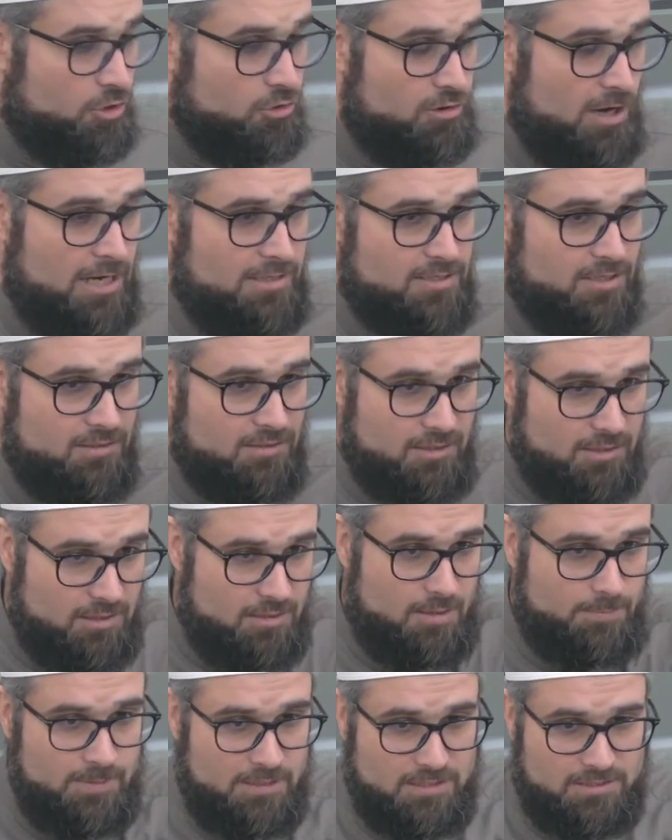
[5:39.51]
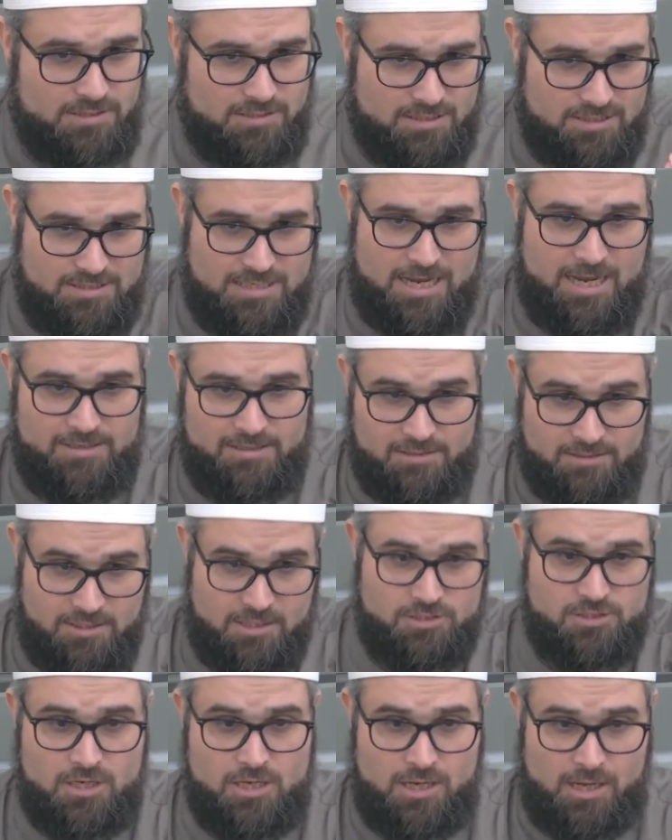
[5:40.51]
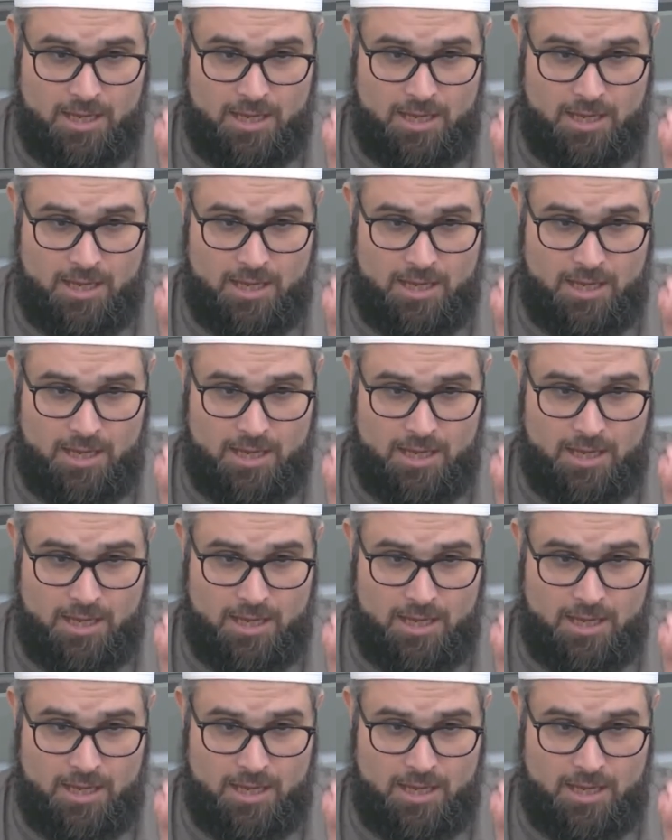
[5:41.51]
granted the ability to stand and teach